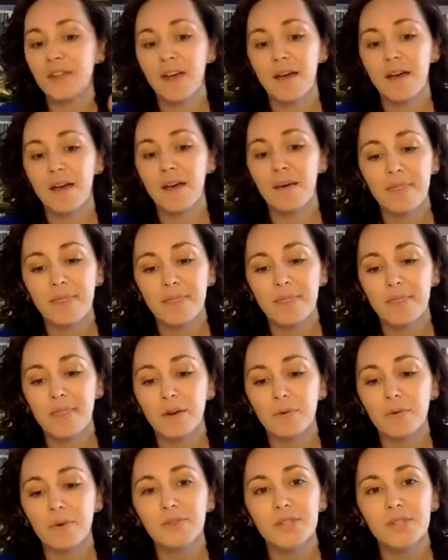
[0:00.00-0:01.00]
And
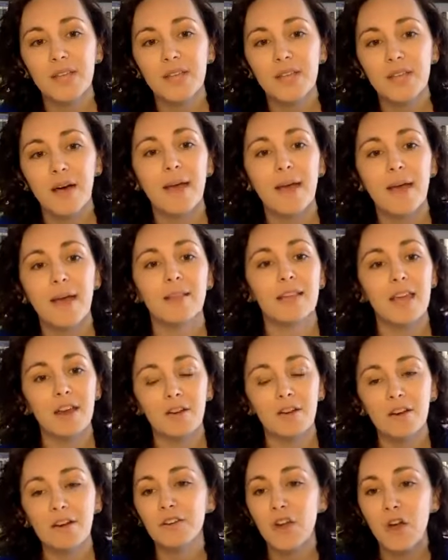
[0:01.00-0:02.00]
there were some, as
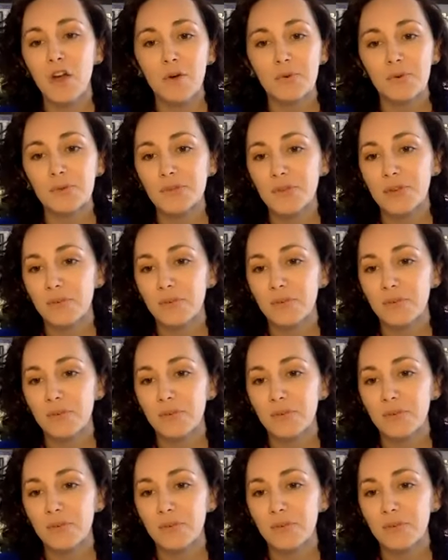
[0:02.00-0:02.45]
Karen knows,